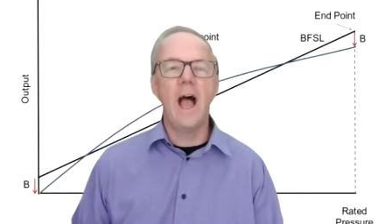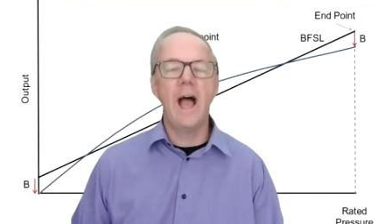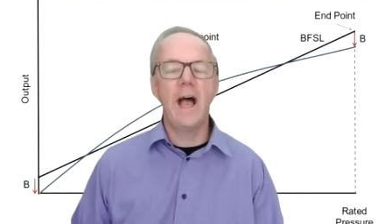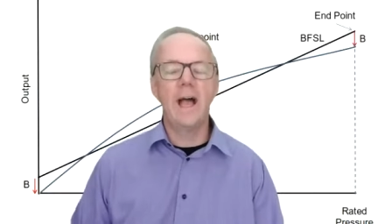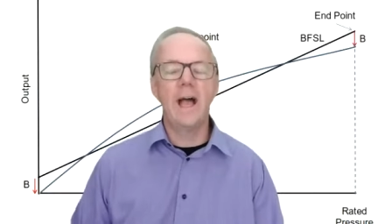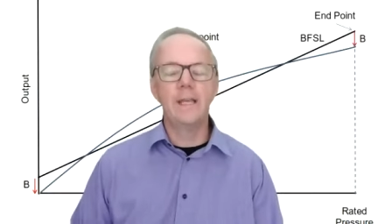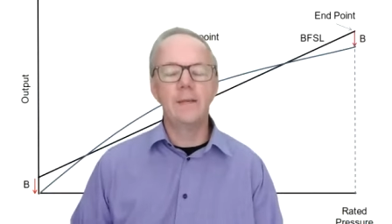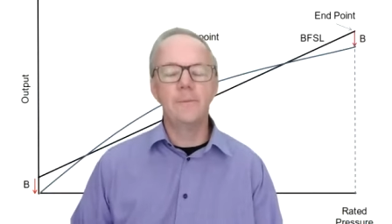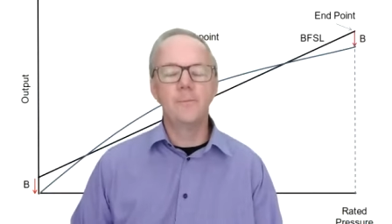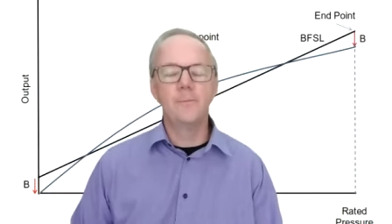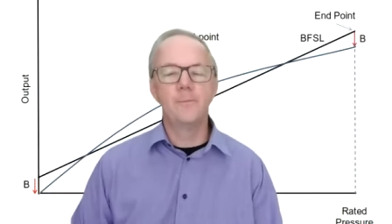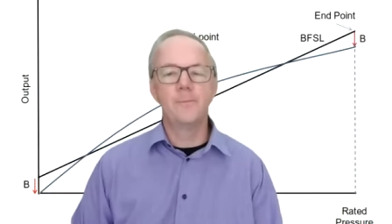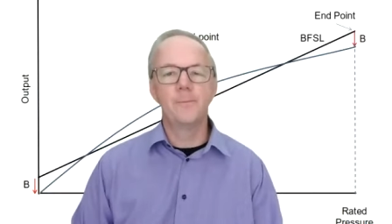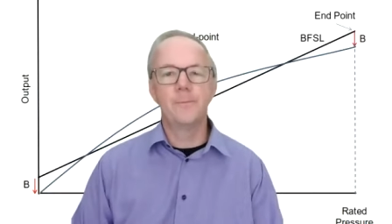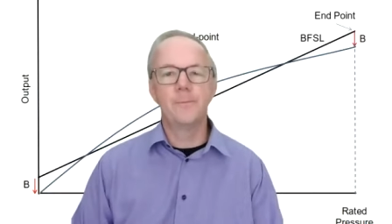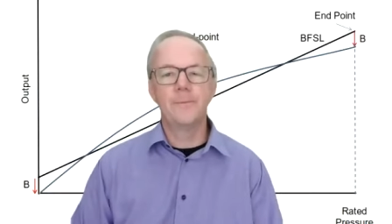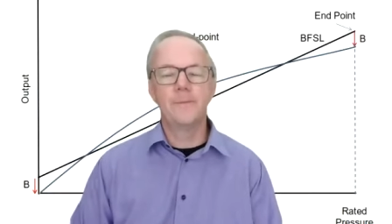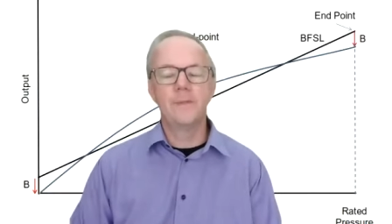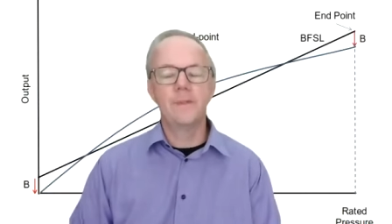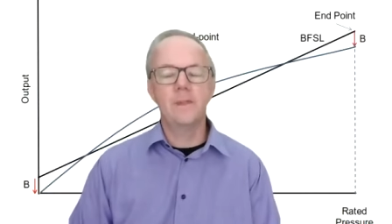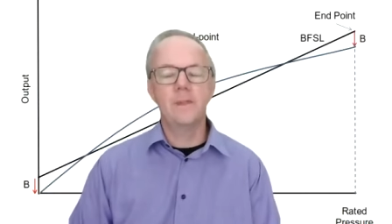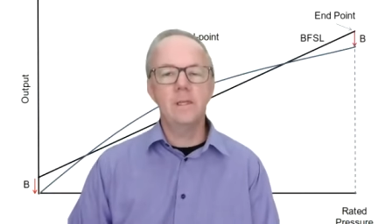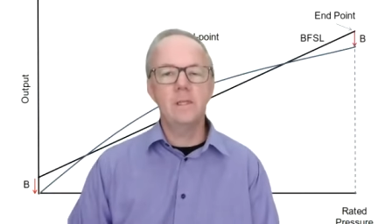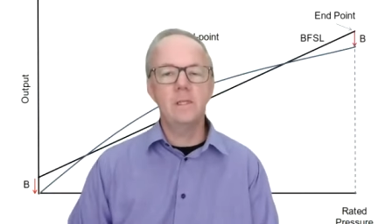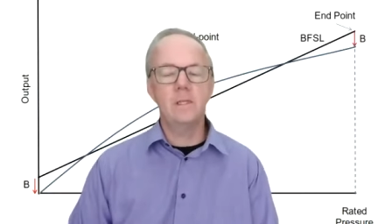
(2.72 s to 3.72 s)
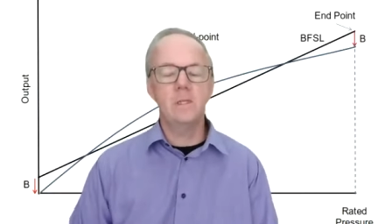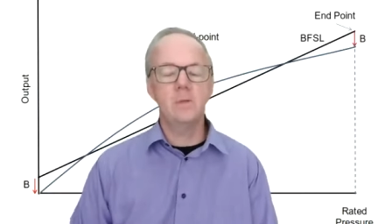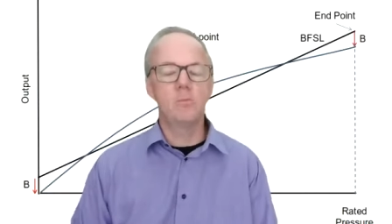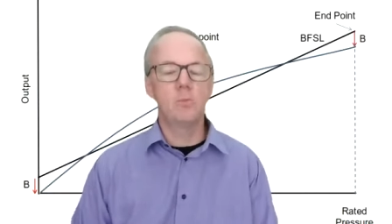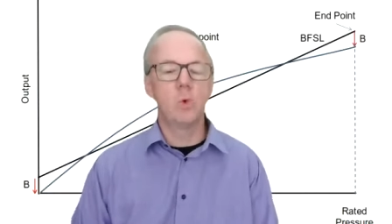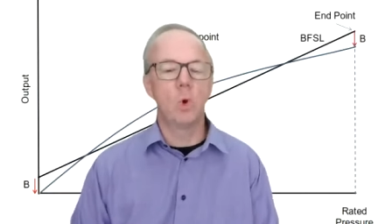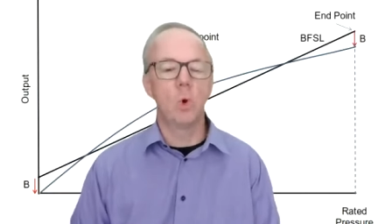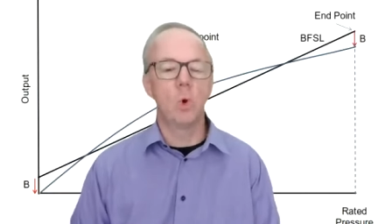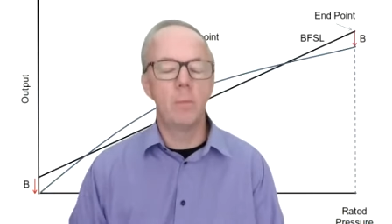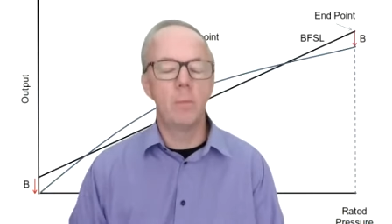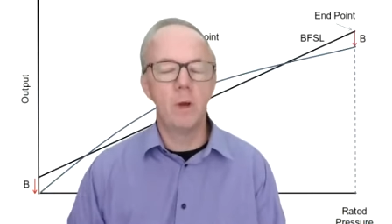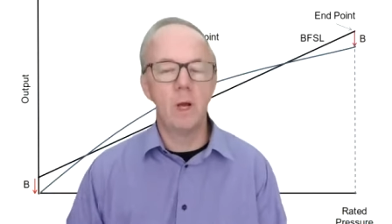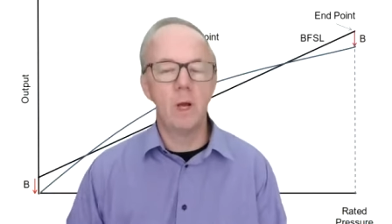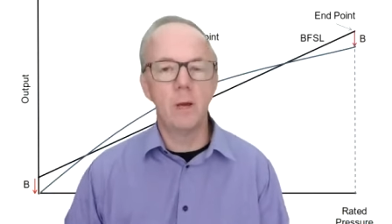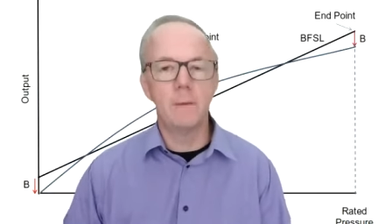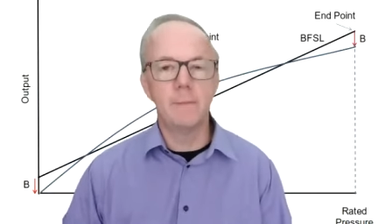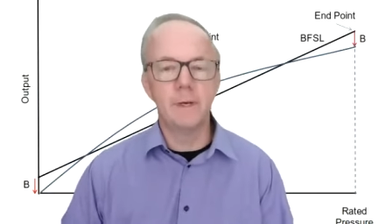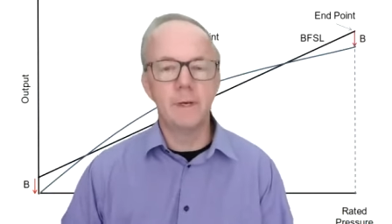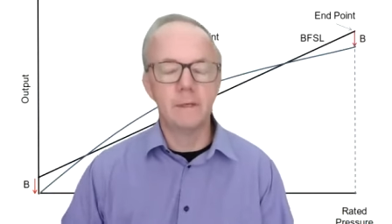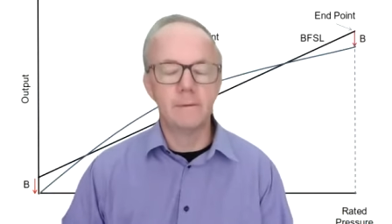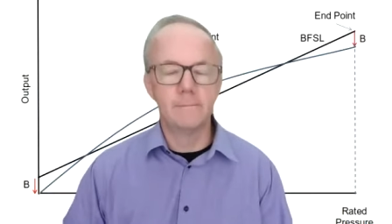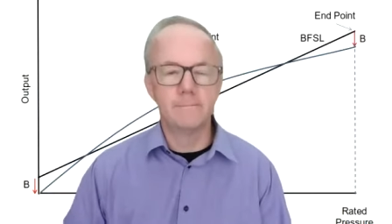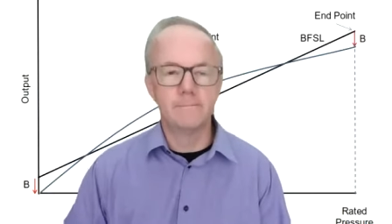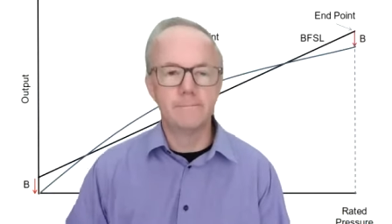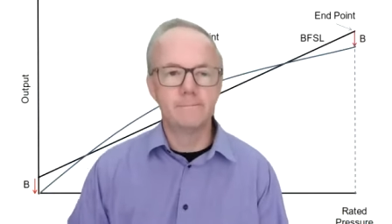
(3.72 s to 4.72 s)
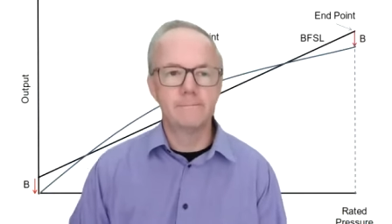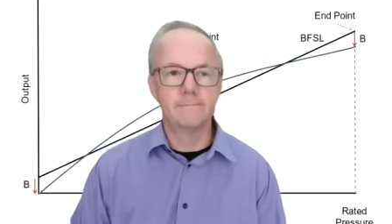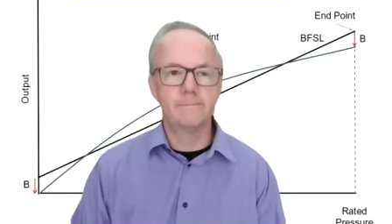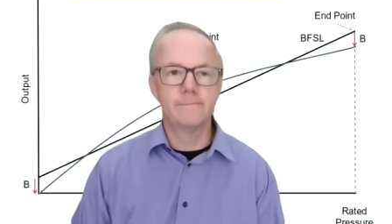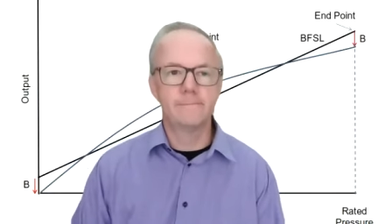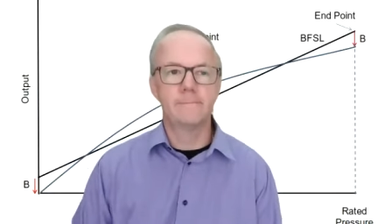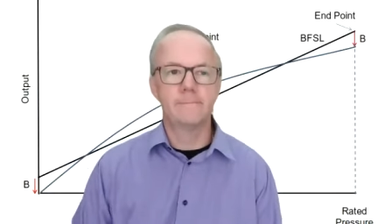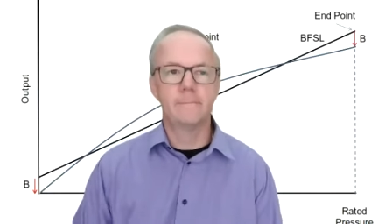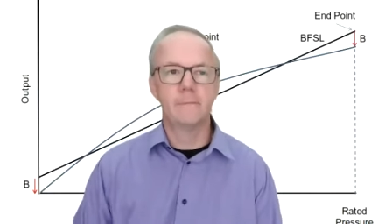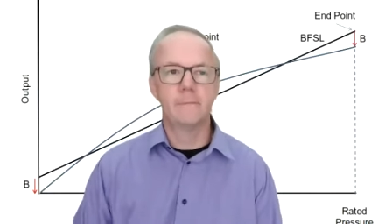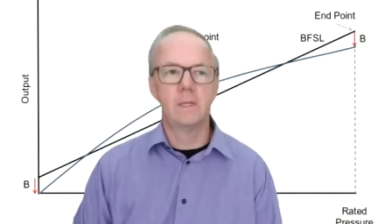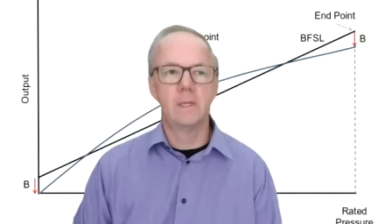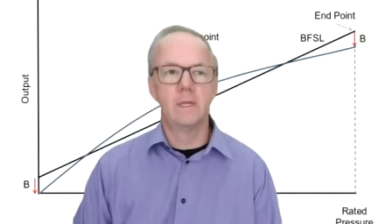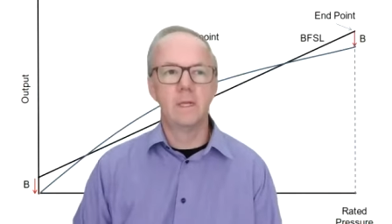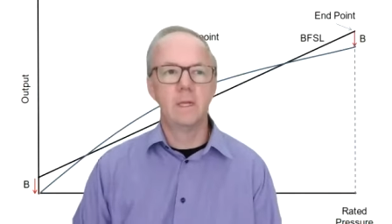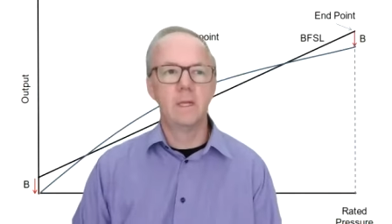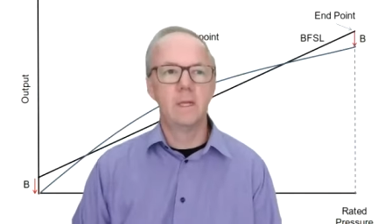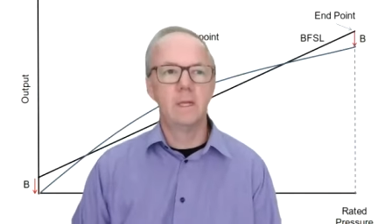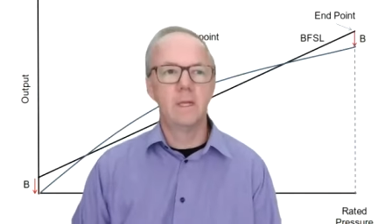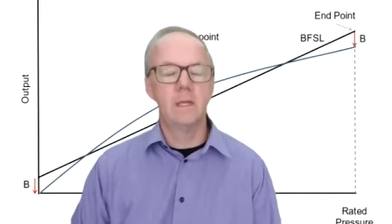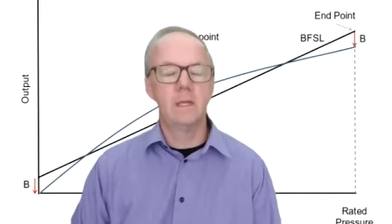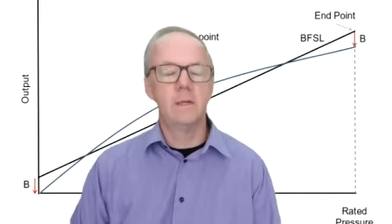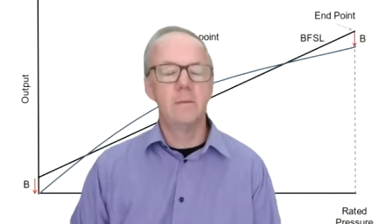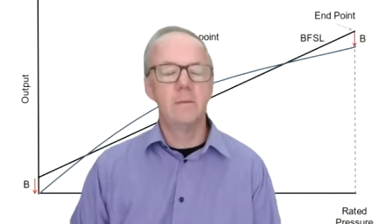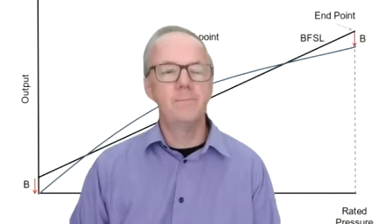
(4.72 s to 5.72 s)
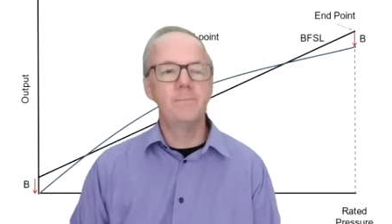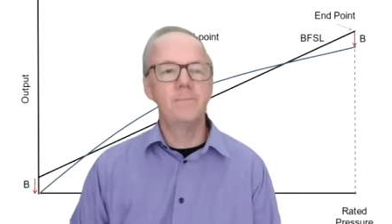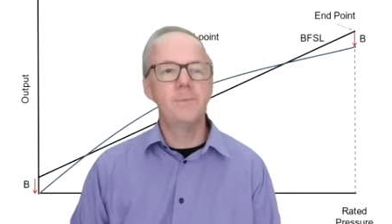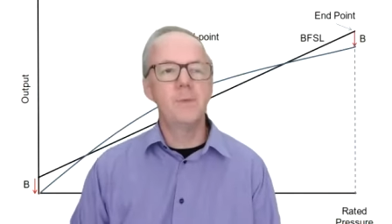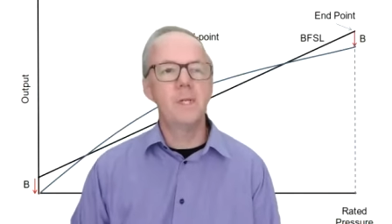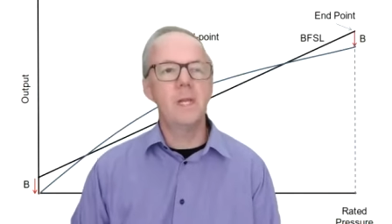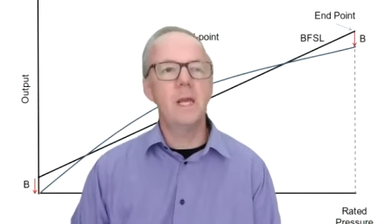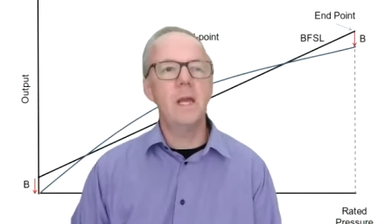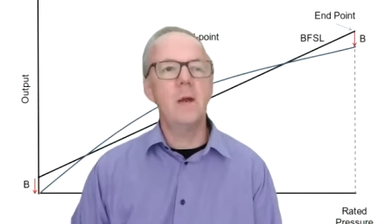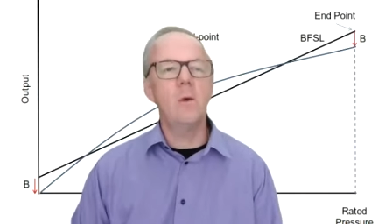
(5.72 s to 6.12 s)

Hi, this is Paul Palmer. Today